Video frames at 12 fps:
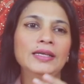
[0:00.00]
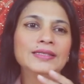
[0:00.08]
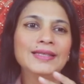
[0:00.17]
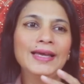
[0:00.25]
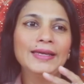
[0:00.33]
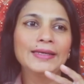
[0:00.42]

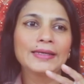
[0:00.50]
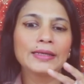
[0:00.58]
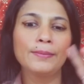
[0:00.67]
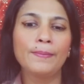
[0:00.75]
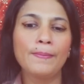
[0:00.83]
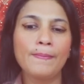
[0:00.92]
It's like
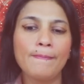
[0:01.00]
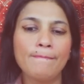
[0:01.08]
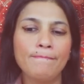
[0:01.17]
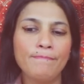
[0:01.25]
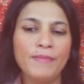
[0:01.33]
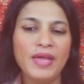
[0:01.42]

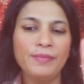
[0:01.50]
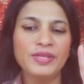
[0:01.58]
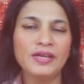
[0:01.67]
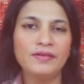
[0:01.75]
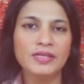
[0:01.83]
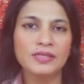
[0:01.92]
maybe
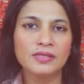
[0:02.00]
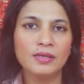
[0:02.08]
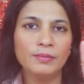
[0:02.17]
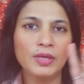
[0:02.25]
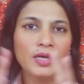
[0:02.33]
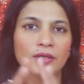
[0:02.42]
there is
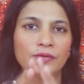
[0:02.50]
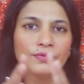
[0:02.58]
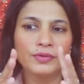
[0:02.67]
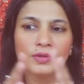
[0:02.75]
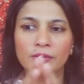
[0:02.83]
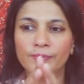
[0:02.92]
some kind
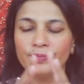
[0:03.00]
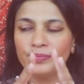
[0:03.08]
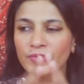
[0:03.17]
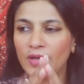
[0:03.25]
of a